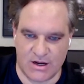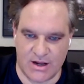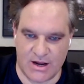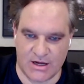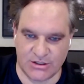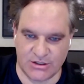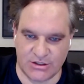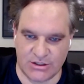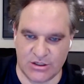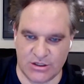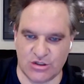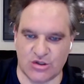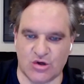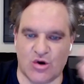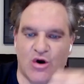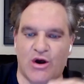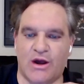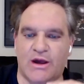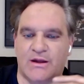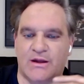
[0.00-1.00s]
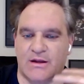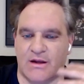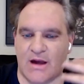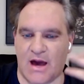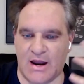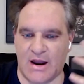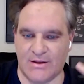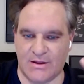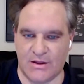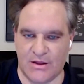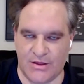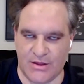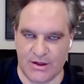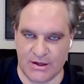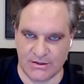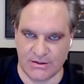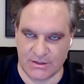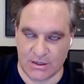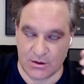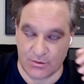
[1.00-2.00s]
actually enjoy and got into the
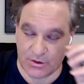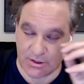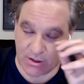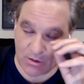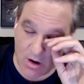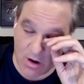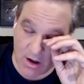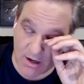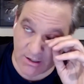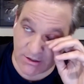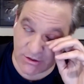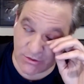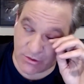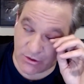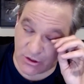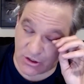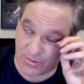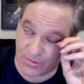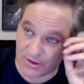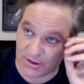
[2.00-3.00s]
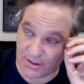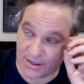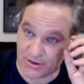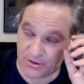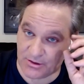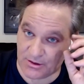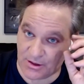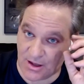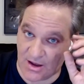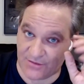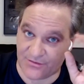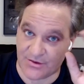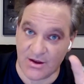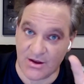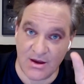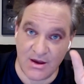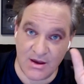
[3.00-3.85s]
things that I really wanted to a little bit later in life.